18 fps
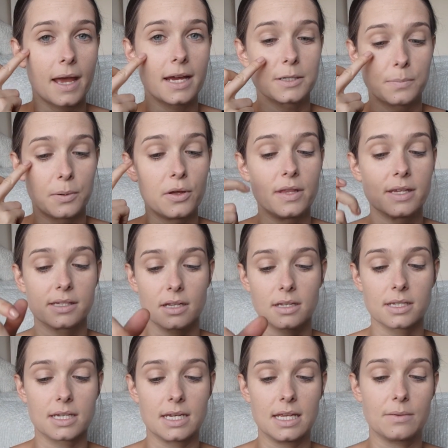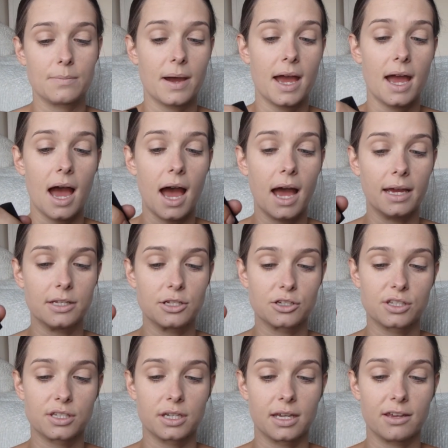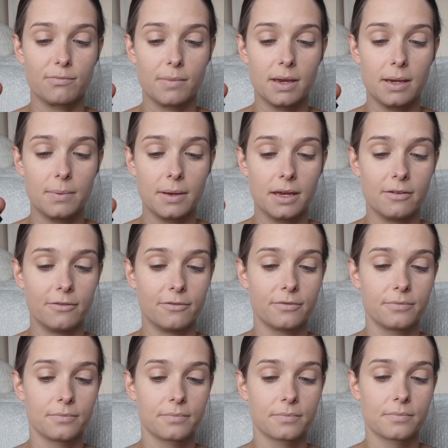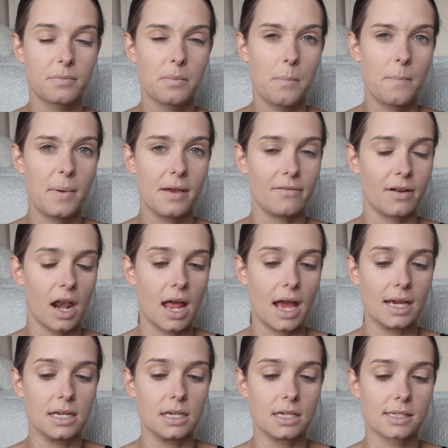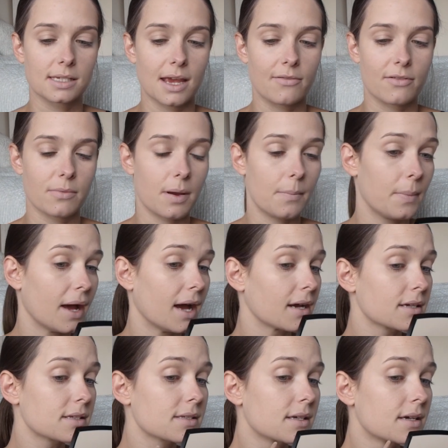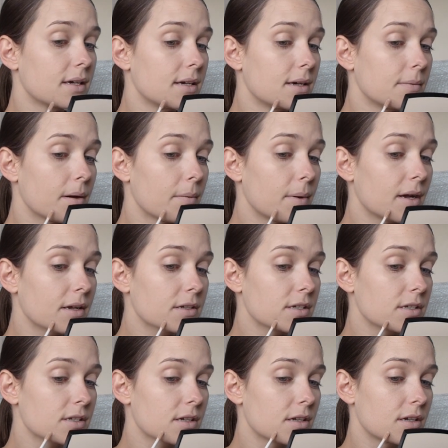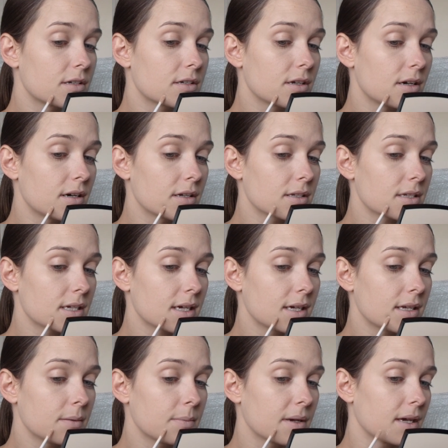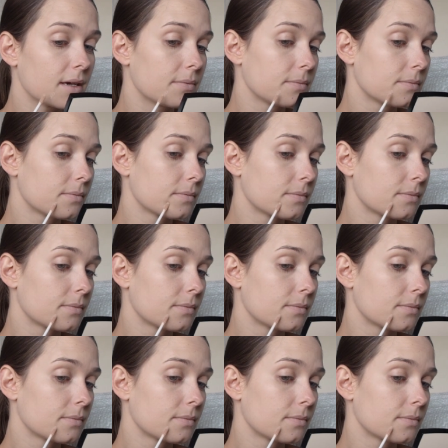I'd put this underneath my eye just to give me a bit of lightness, get rid of my bags. I'm actually just going to dot a tiny bit